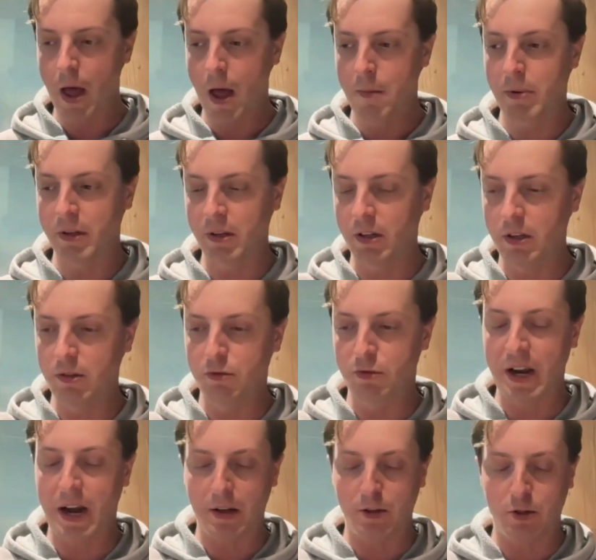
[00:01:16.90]
But in
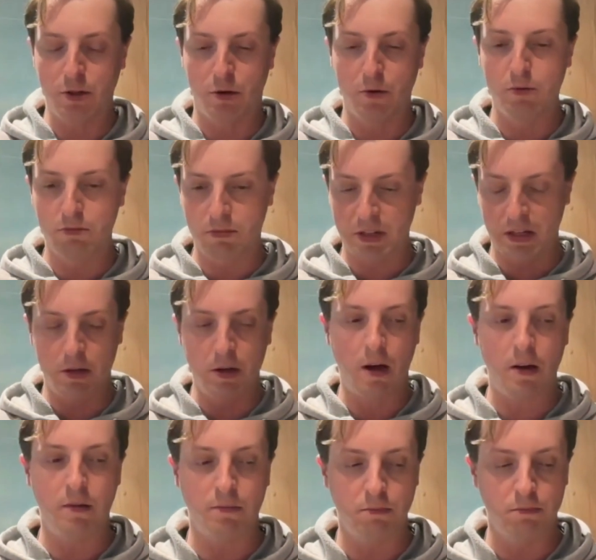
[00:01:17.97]
React, a
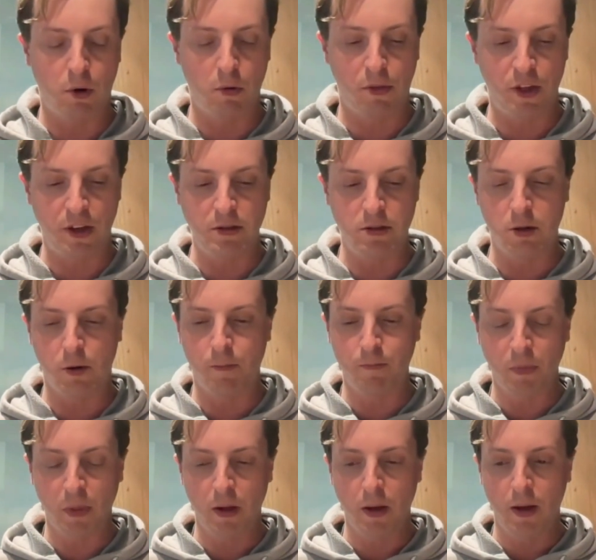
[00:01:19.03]
lot more things. So
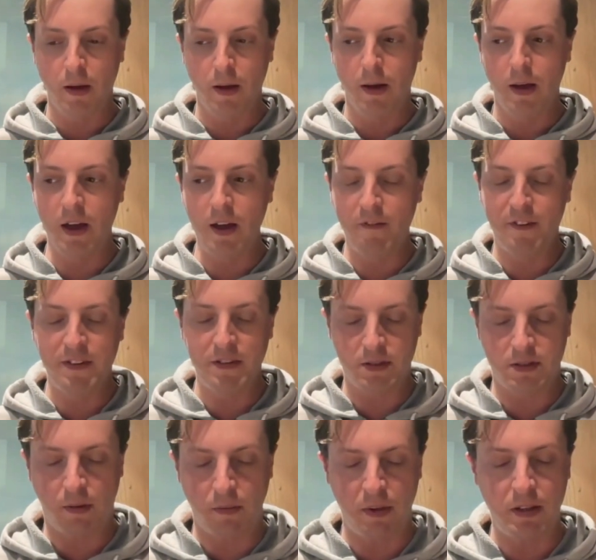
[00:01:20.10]
if it's
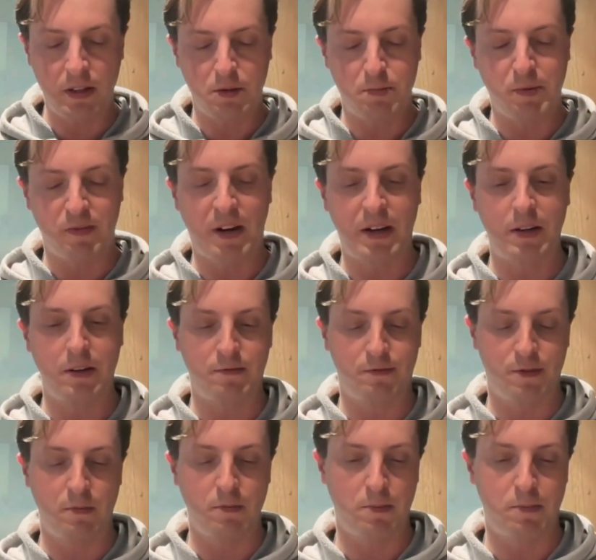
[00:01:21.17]
something that's provided
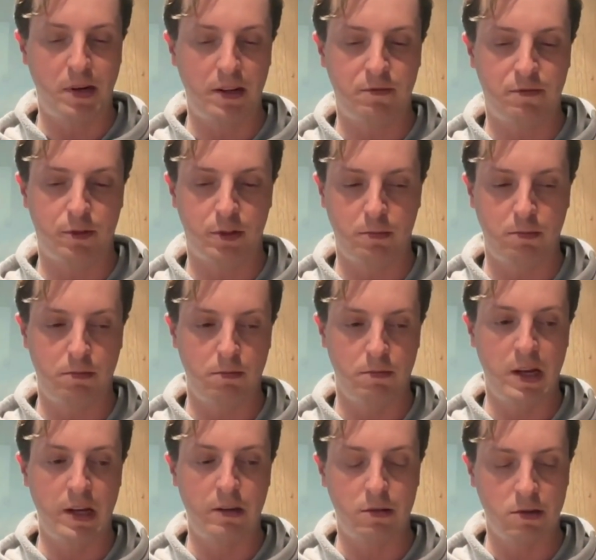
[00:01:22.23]
from the platform,
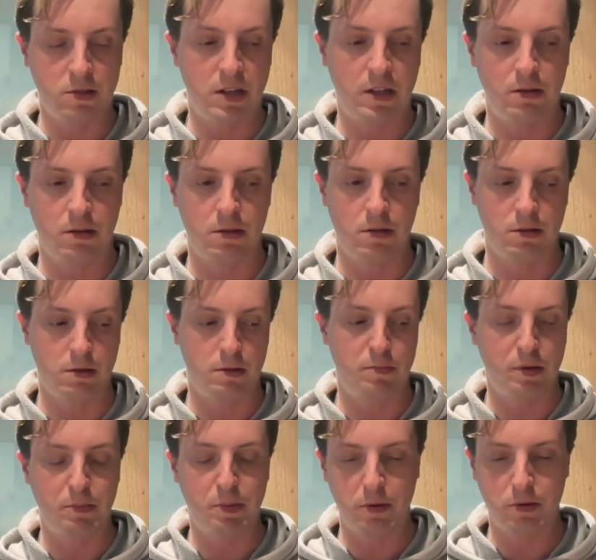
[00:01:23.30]
like the Signal
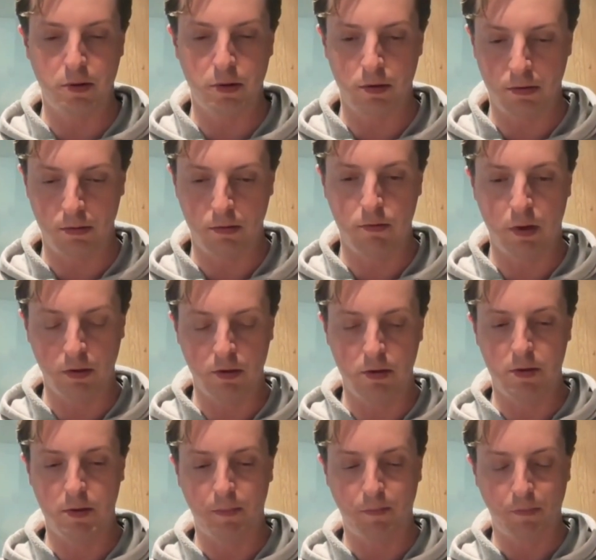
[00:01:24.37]
proposal
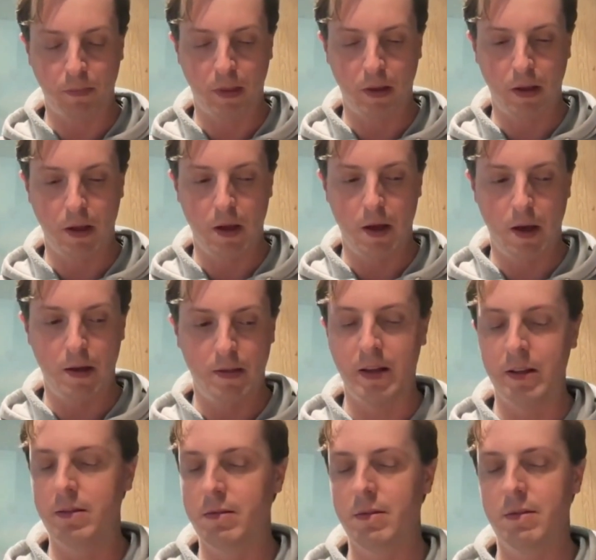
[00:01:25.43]
wants,
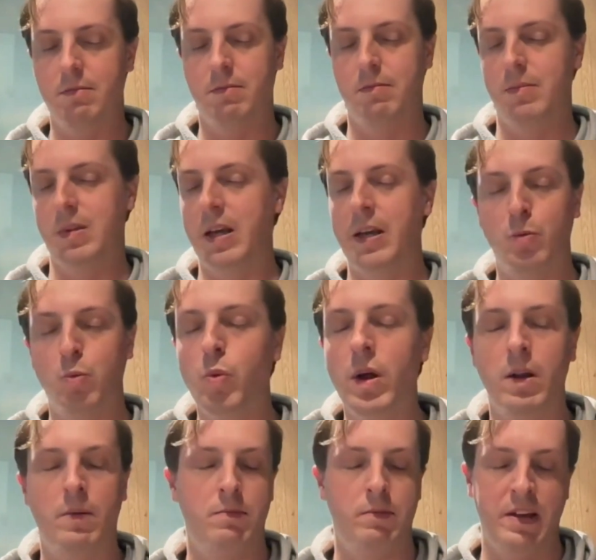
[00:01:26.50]
then it
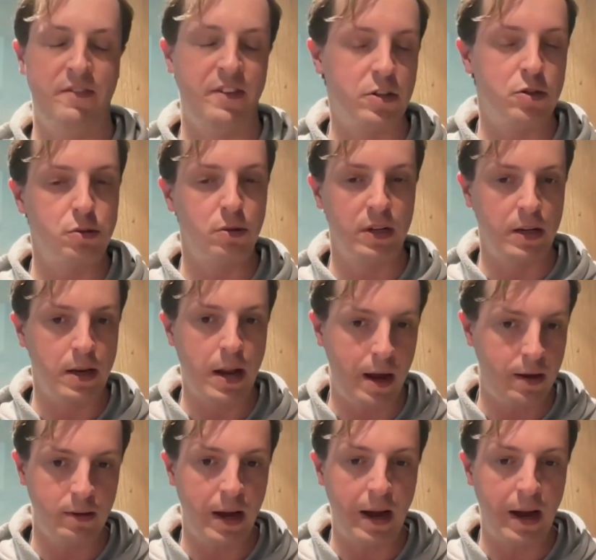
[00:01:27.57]
will eventually land.